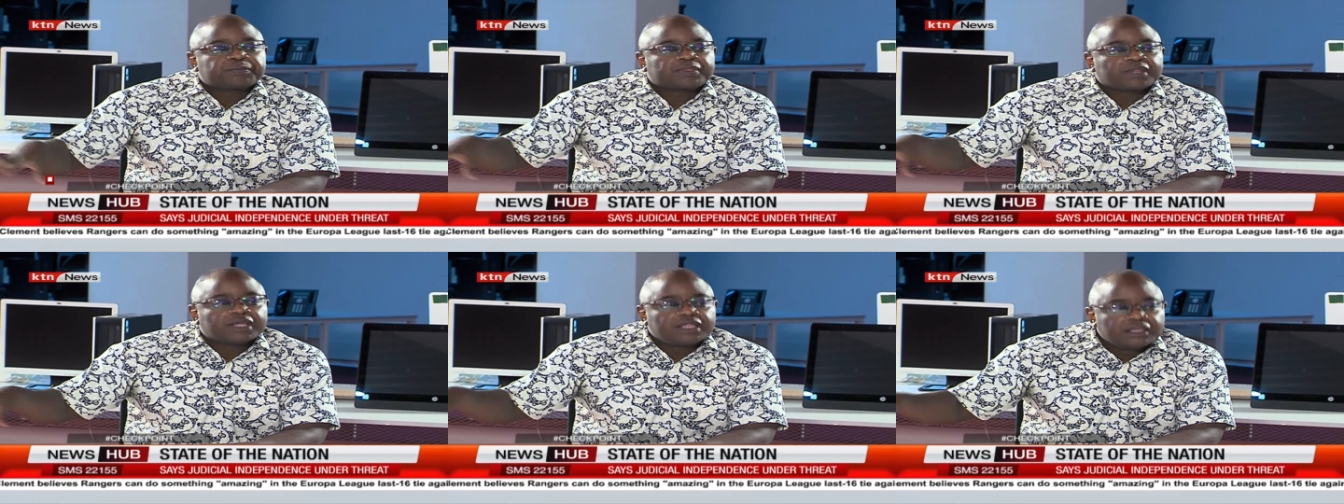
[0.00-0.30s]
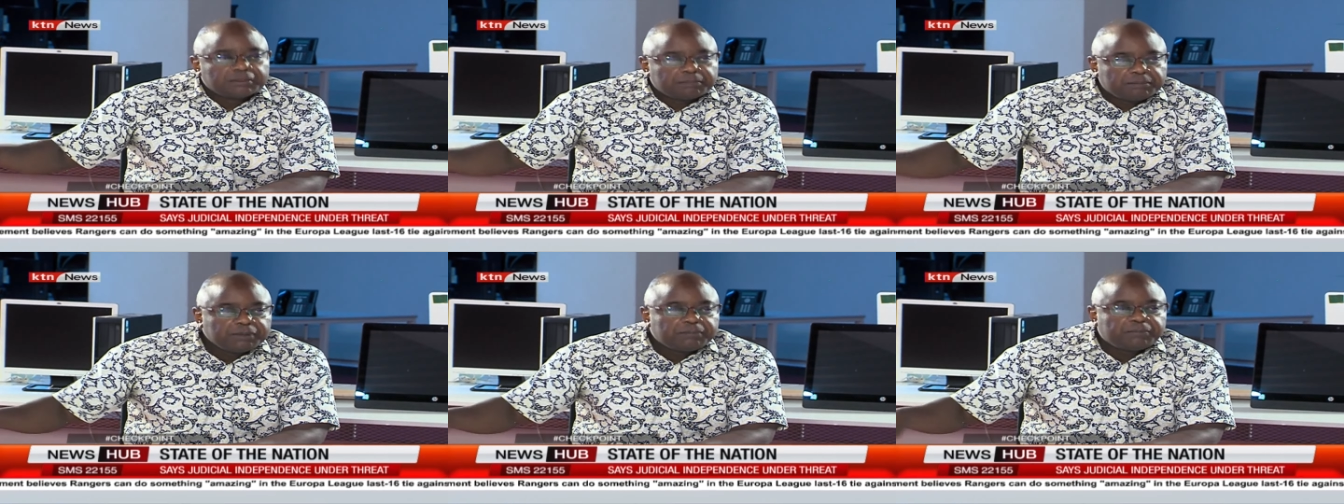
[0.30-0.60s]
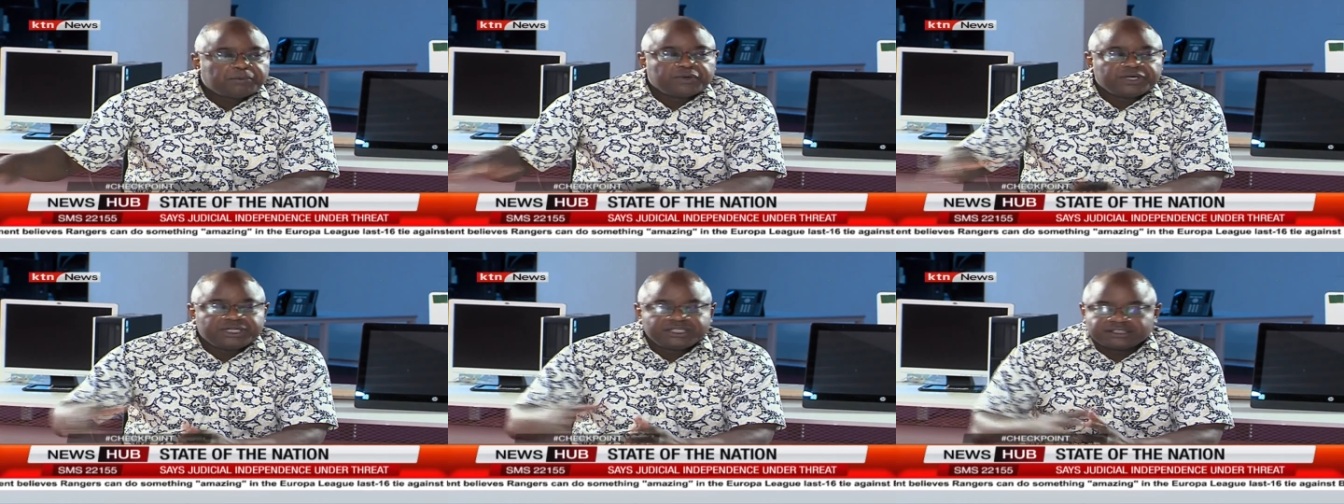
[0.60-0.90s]
the
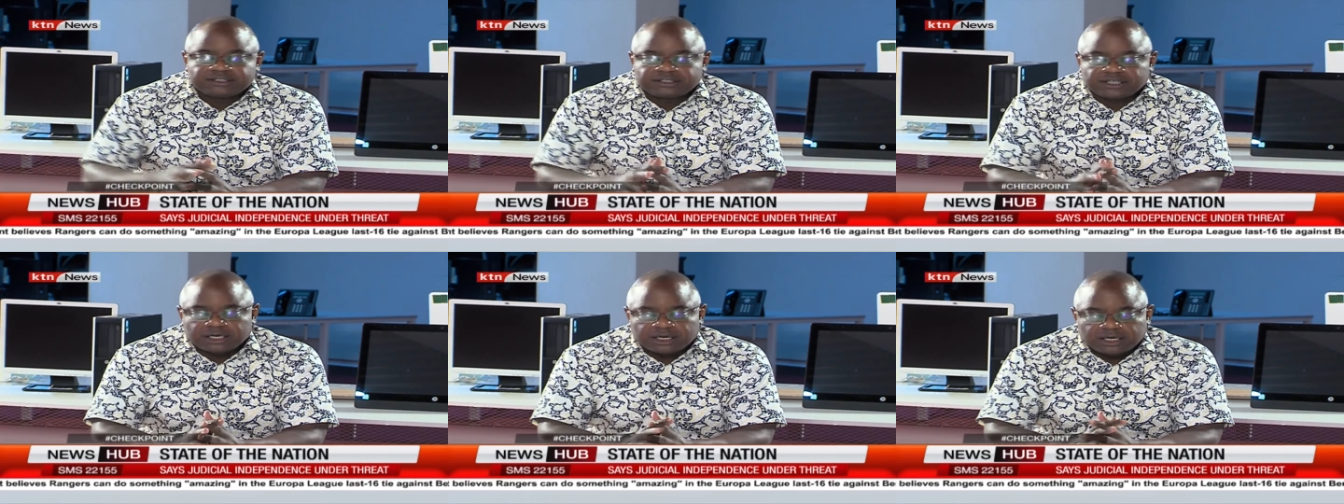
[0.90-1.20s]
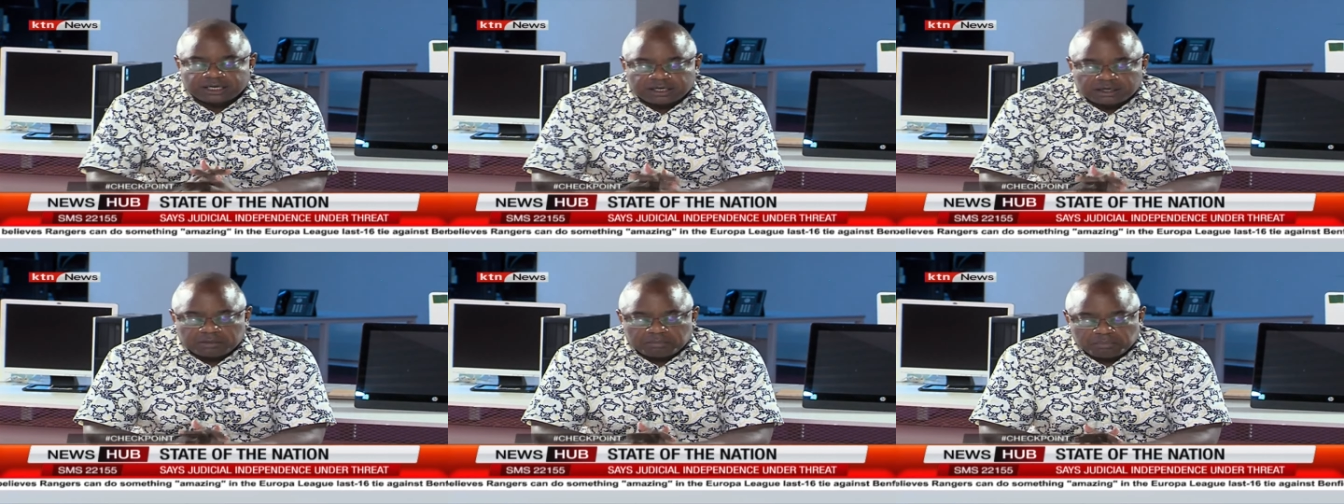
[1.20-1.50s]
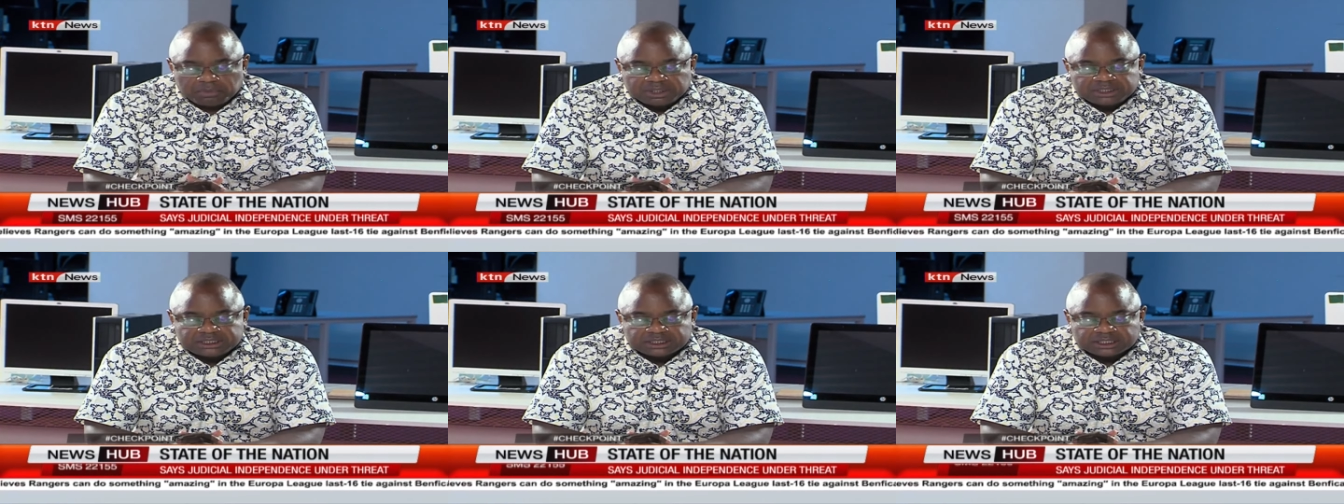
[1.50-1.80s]
people is uh,
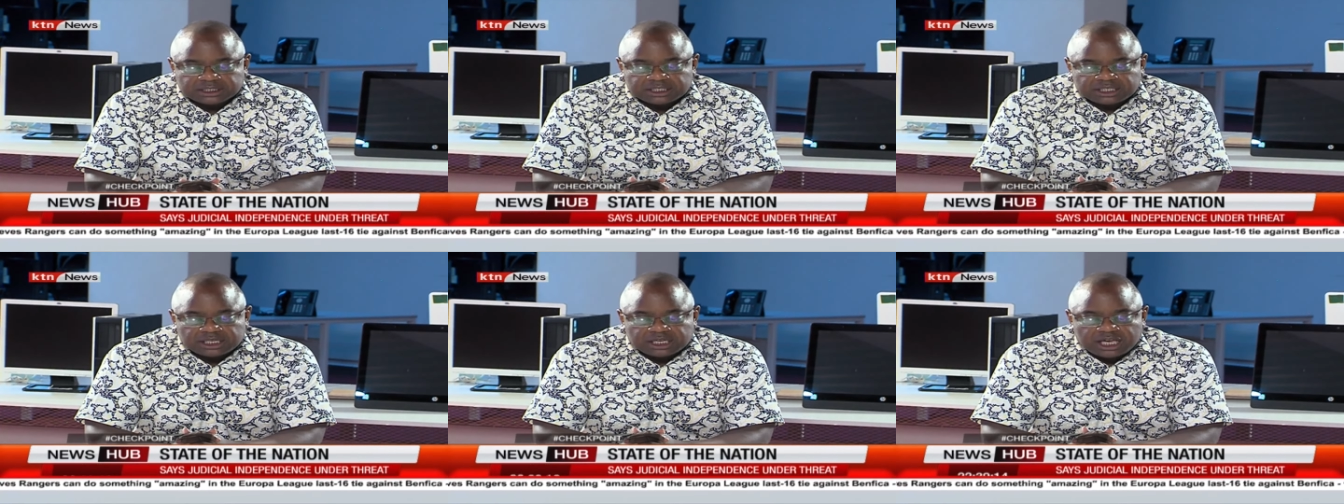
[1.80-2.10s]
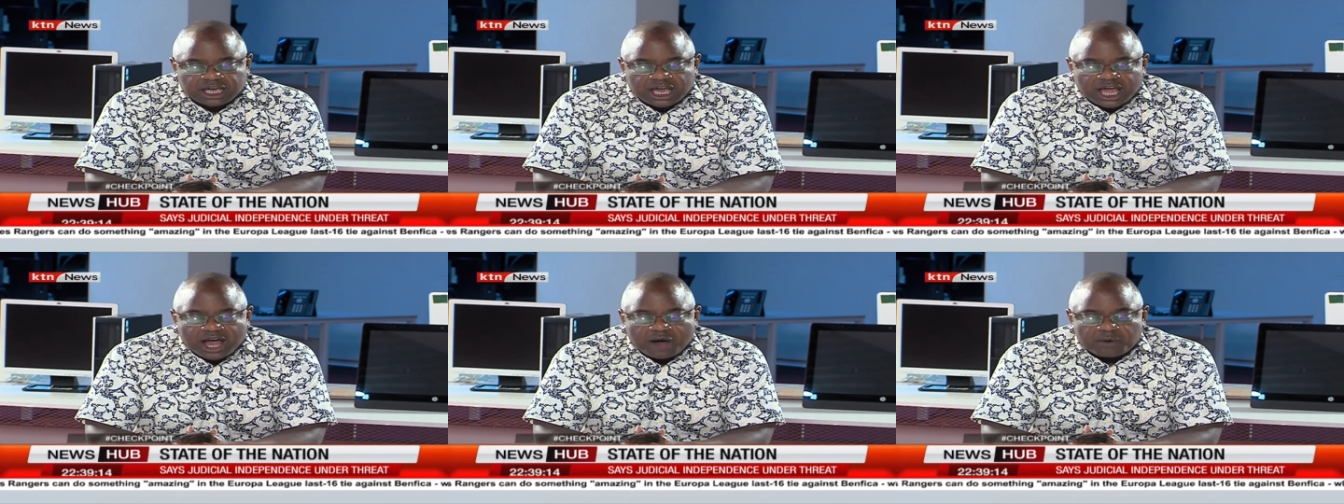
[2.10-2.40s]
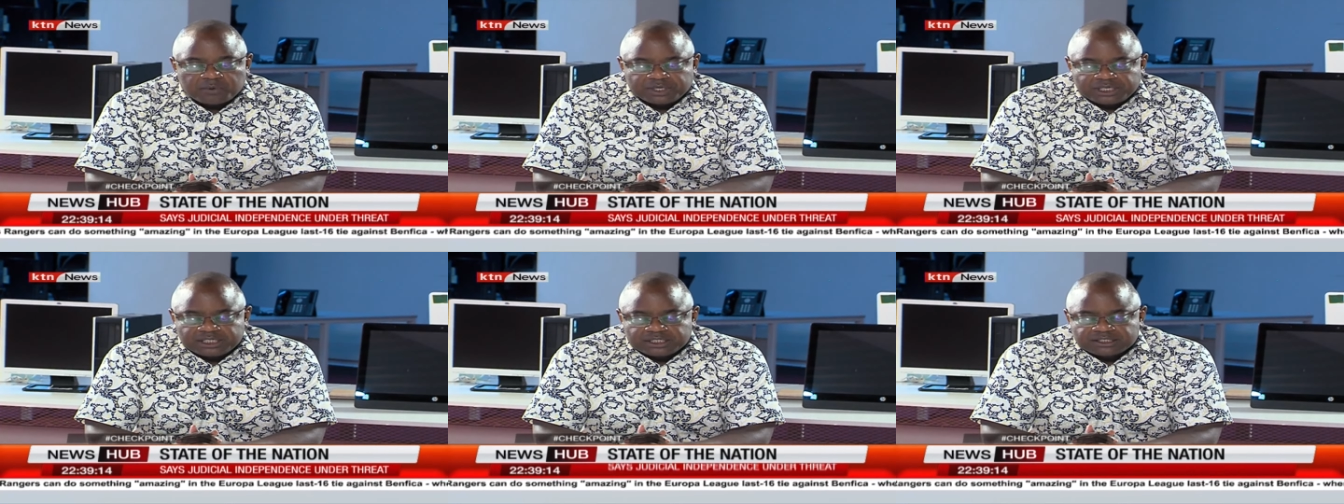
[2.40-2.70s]
meeting, I
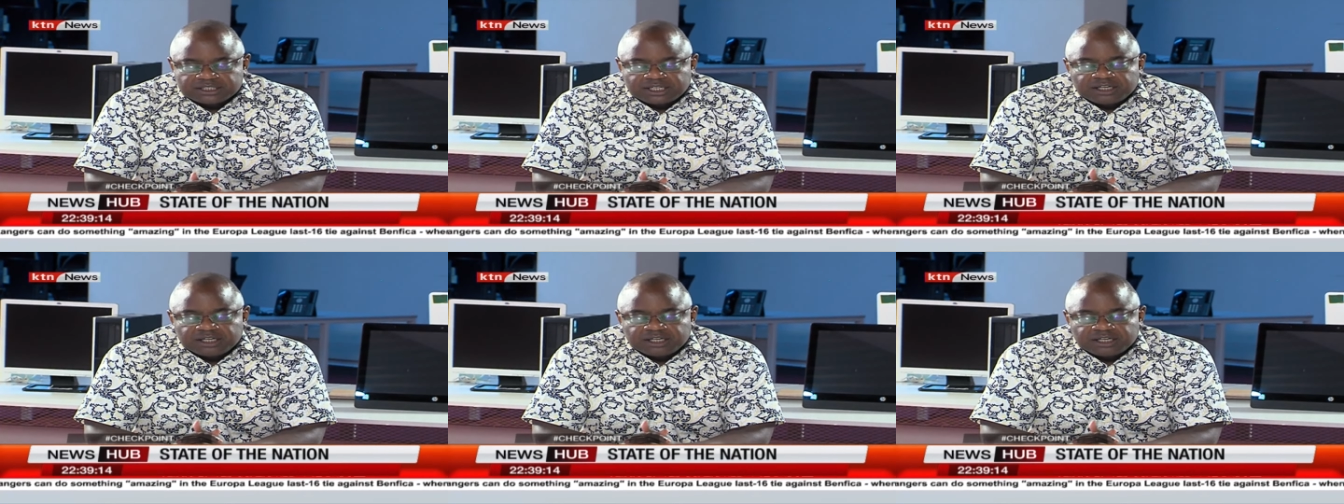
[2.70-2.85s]
would easily